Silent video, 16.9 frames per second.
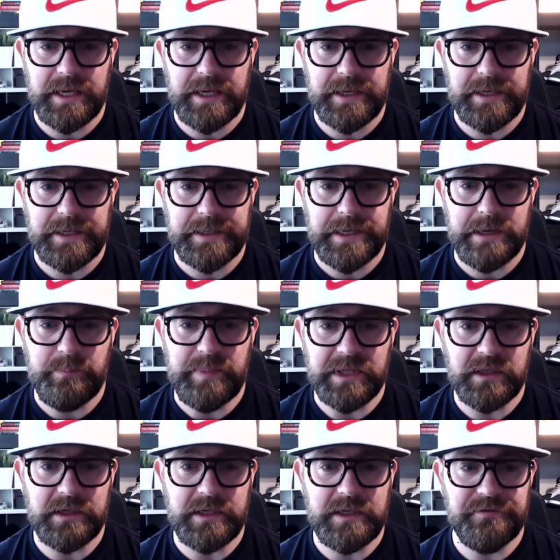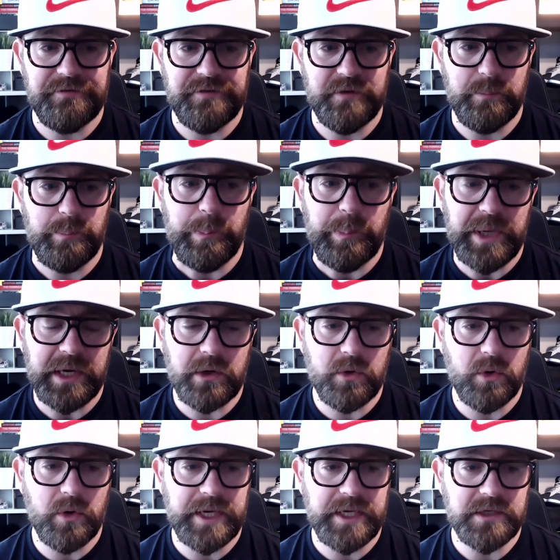ability for
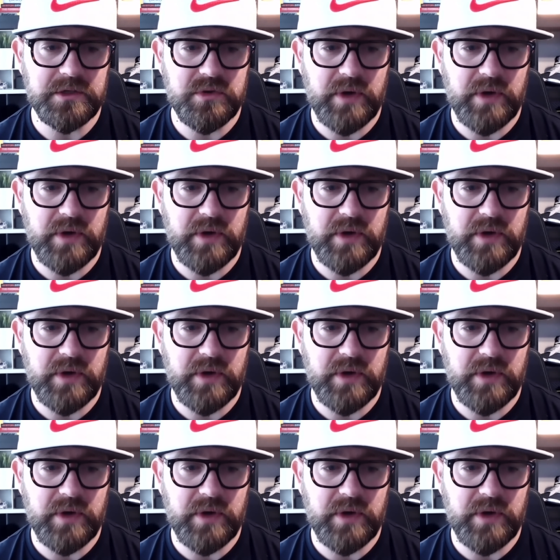Bitcoin